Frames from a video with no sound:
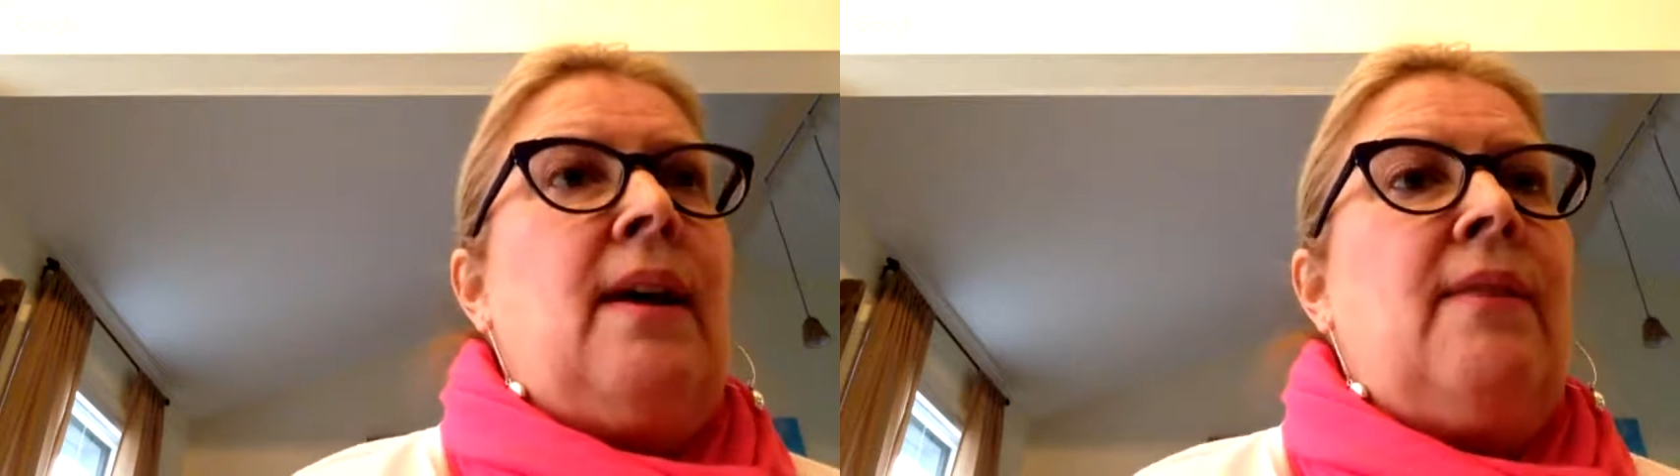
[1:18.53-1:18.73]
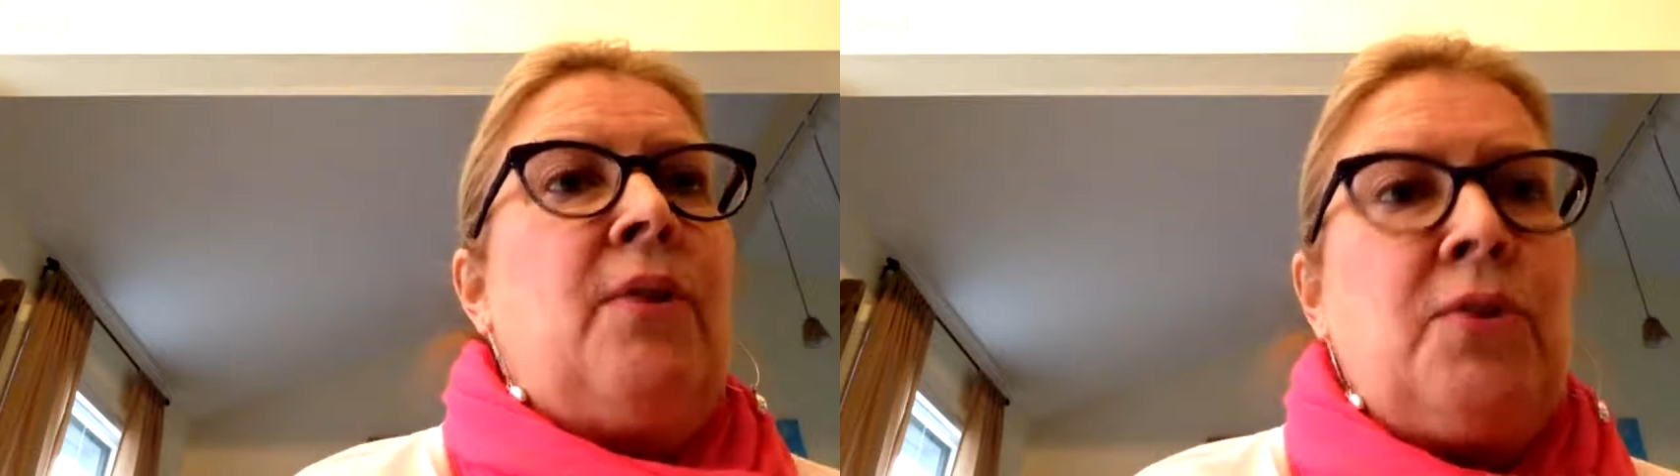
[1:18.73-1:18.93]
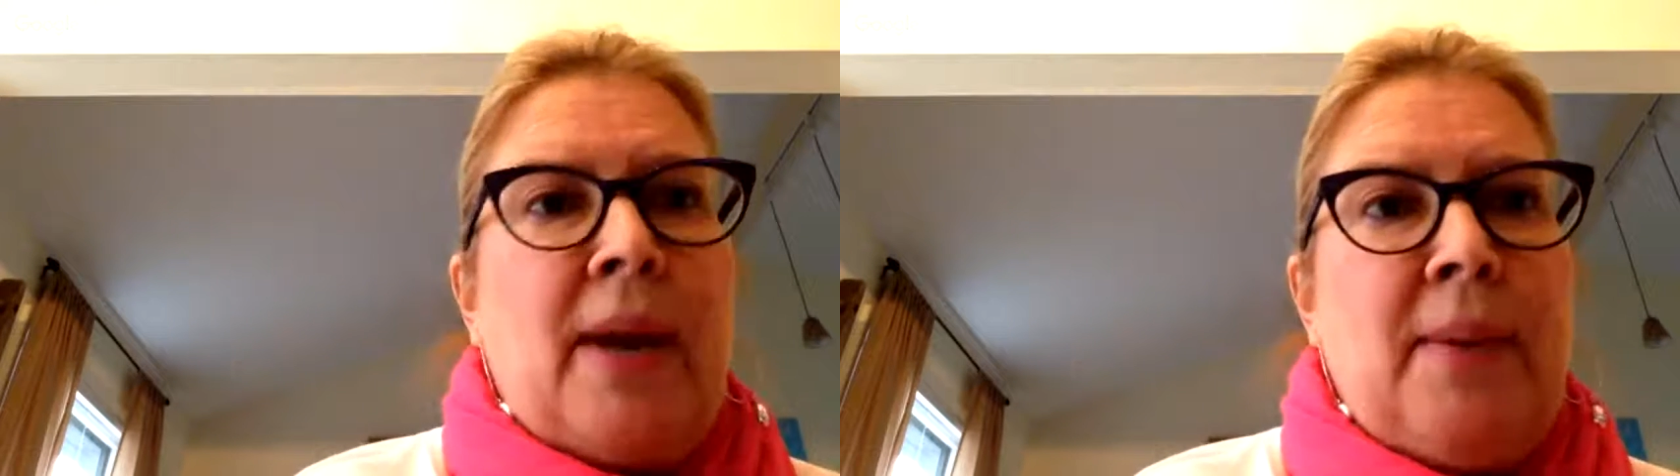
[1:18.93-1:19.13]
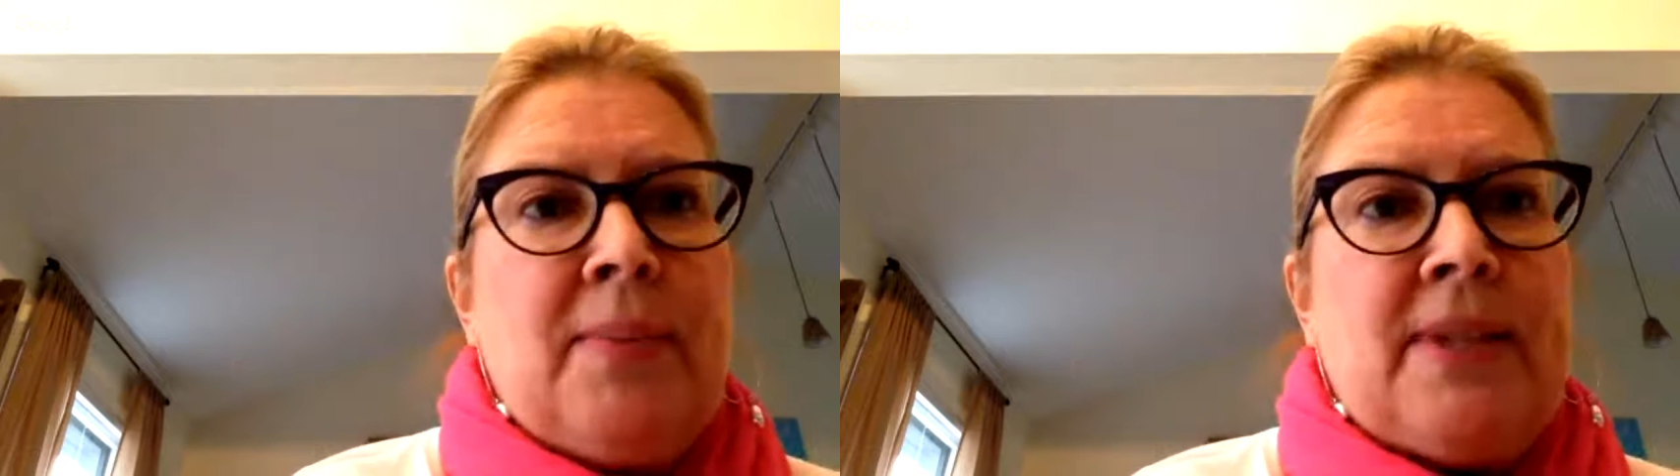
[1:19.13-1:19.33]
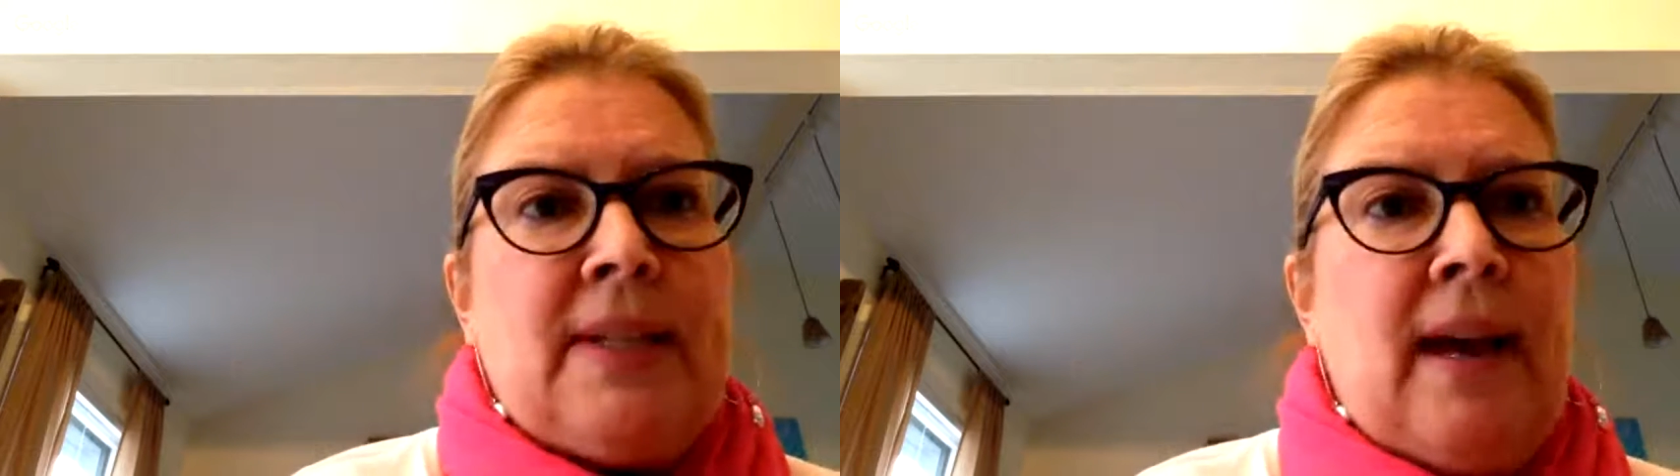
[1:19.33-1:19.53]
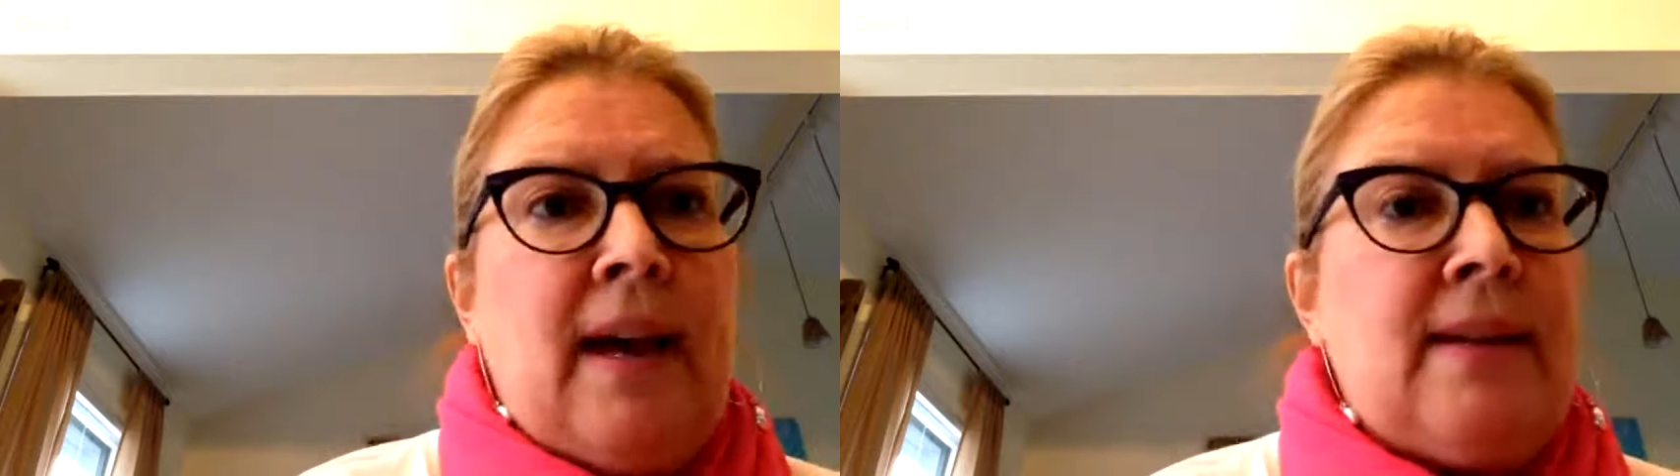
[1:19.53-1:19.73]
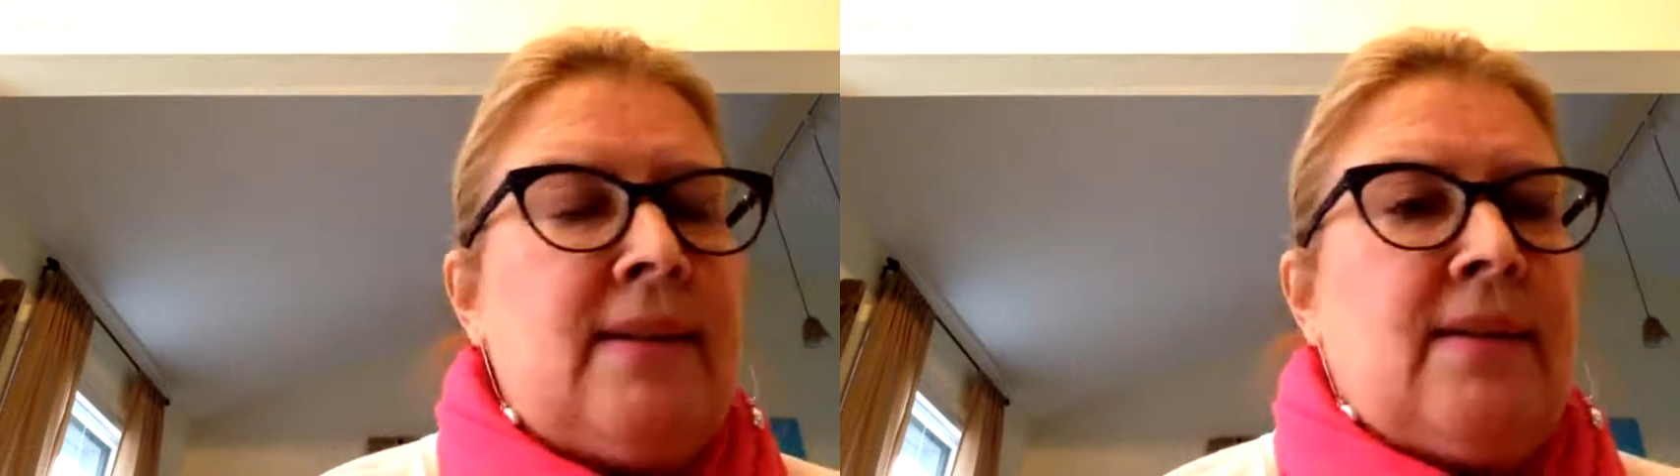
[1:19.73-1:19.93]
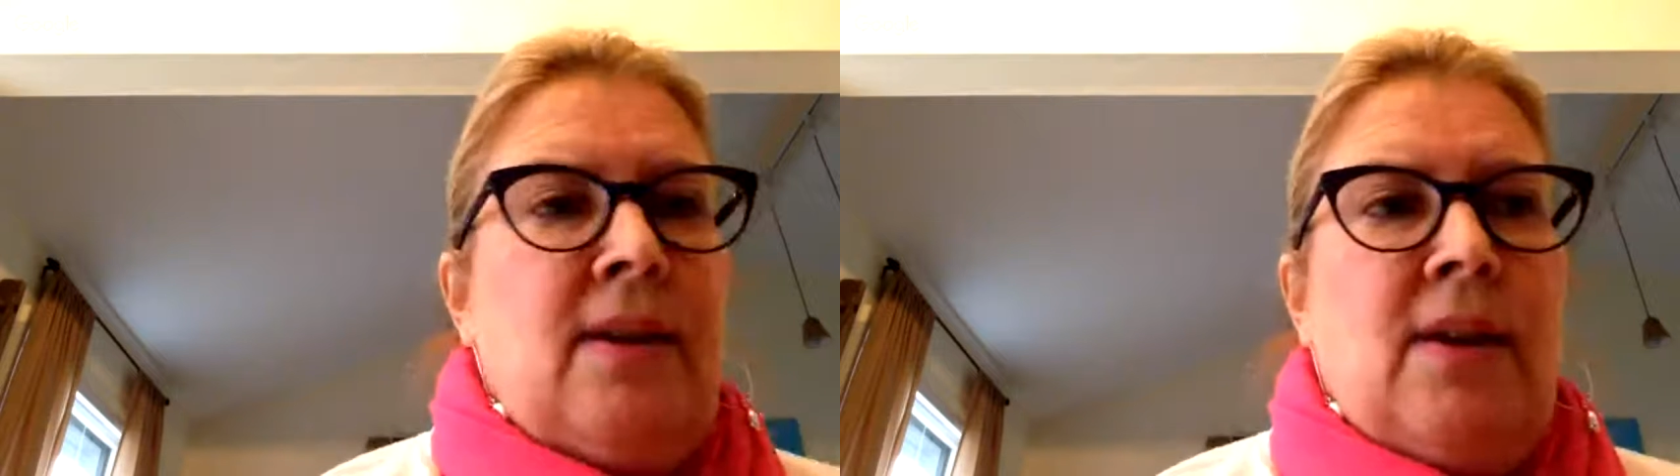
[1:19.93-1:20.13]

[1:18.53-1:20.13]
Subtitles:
Volkswagen Passat,